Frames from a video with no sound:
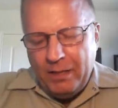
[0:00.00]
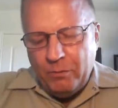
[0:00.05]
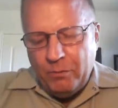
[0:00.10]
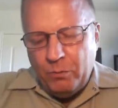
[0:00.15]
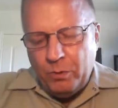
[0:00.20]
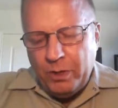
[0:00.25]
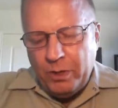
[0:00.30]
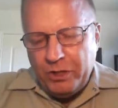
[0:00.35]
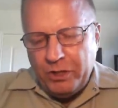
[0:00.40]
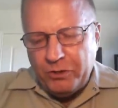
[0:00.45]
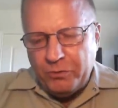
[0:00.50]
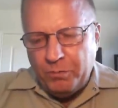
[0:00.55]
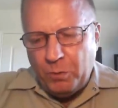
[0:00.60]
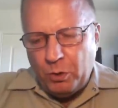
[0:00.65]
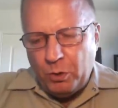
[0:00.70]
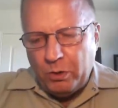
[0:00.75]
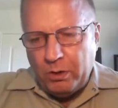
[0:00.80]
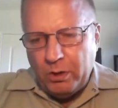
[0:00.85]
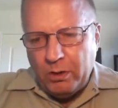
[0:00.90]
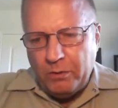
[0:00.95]
it was
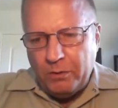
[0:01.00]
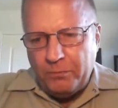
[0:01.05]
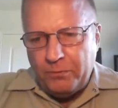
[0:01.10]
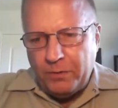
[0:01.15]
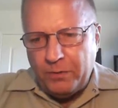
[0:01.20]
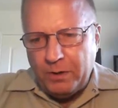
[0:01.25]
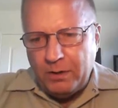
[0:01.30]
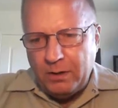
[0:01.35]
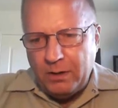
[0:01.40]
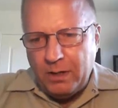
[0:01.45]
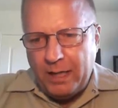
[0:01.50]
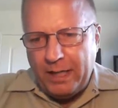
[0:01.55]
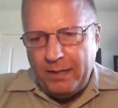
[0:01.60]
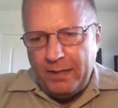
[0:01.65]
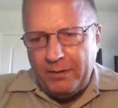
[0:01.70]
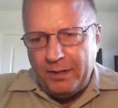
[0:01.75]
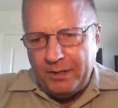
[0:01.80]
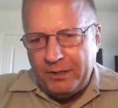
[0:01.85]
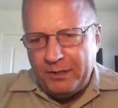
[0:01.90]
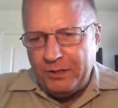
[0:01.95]
more of,
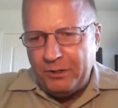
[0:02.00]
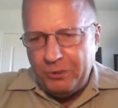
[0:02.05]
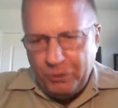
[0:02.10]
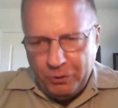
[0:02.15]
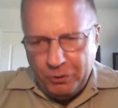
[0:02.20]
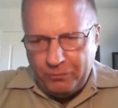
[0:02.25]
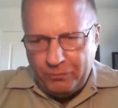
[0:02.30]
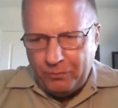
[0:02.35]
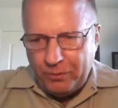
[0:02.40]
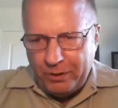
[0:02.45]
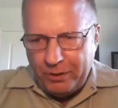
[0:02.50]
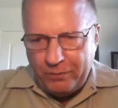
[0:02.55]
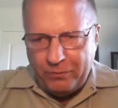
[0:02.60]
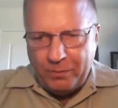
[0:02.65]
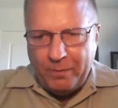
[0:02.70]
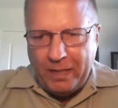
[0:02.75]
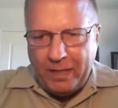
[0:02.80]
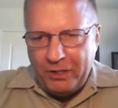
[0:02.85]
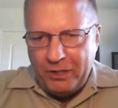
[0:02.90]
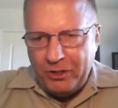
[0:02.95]
hey, this is useful
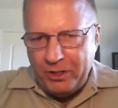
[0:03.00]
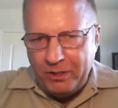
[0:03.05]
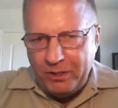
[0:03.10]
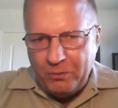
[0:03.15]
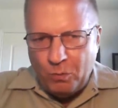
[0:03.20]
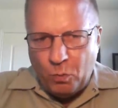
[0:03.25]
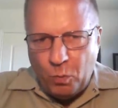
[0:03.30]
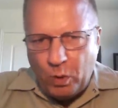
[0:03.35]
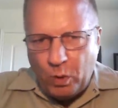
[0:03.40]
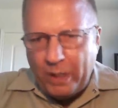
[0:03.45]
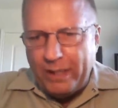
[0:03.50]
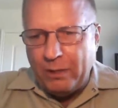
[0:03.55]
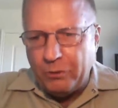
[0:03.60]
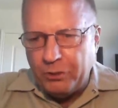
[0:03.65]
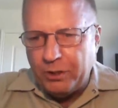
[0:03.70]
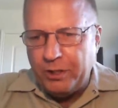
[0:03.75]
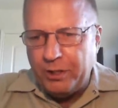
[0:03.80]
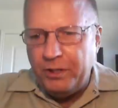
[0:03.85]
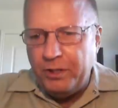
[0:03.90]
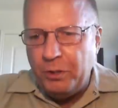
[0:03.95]
information. What
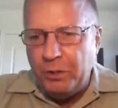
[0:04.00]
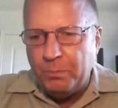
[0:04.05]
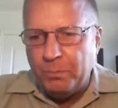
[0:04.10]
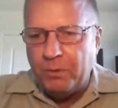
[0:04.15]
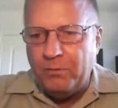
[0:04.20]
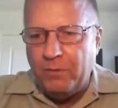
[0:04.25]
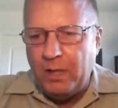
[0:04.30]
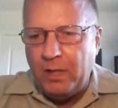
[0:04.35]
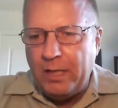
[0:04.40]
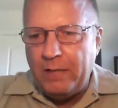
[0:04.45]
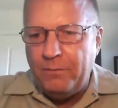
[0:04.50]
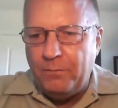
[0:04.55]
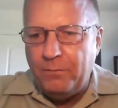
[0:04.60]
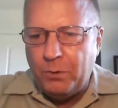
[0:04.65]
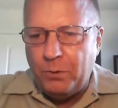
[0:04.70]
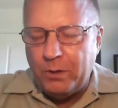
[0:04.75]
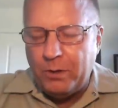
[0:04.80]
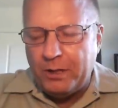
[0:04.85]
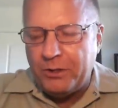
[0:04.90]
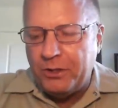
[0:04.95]
else can you provide
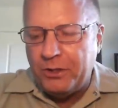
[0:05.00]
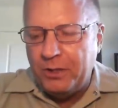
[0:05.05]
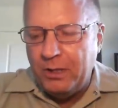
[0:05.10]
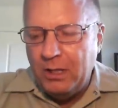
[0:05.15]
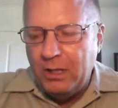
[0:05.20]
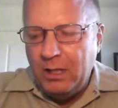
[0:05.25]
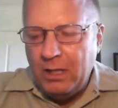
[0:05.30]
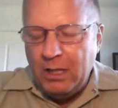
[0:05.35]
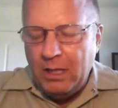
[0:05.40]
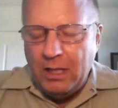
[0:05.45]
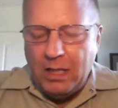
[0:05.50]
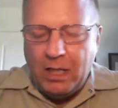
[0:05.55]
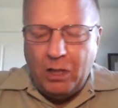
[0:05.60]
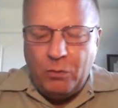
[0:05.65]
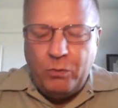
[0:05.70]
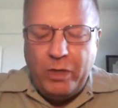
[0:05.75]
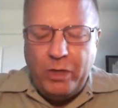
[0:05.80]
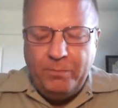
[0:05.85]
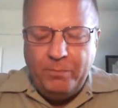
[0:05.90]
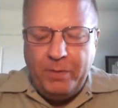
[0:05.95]
for us?
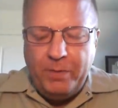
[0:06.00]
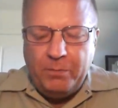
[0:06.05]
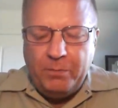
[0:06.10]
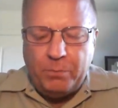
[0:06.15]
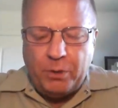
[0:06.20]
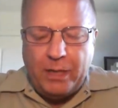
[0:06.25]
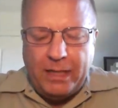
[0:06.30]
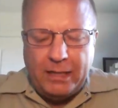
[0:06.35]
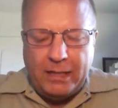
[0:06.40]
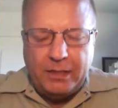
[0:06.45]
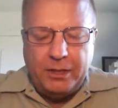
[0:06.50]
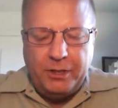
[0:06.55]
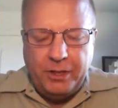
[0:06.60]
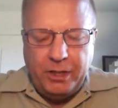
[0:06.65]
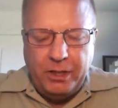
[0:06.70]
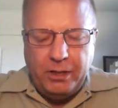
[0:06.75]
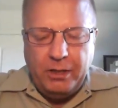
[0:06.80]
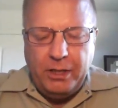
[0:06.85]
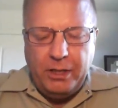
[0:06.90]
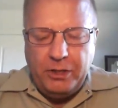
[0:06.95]
Uh, we've been
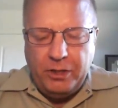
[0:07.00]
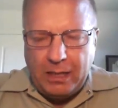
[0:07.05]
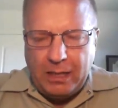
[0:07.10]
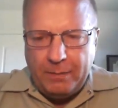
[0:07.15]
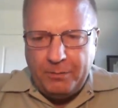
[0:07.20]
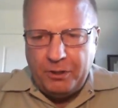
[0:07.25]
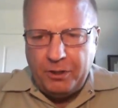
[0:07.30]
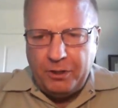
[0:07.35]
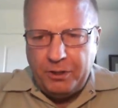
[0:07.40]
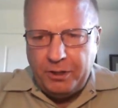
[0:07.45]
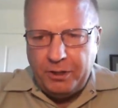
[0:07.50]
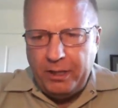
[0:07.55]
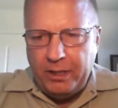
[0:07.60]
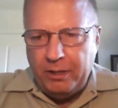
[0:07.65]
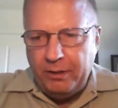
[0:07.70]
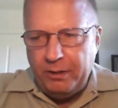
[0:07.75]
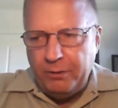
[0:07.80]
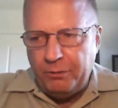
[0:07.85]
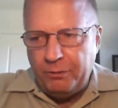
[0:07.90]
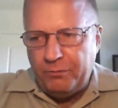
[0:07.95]
practicing these types of
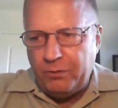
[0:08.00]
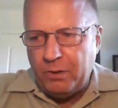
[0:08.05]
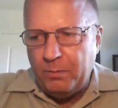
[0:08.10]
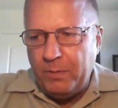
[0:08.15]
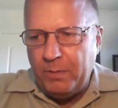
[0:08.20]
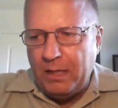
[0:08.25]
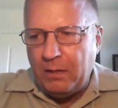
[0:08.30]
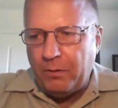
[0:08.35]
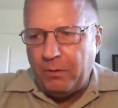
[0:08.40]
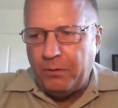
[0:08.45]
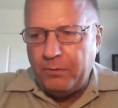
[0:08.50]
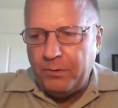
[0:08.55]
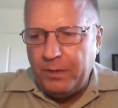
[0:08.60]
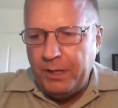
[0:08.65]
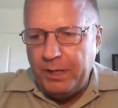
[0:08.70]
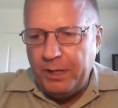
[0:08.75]
scenarios for about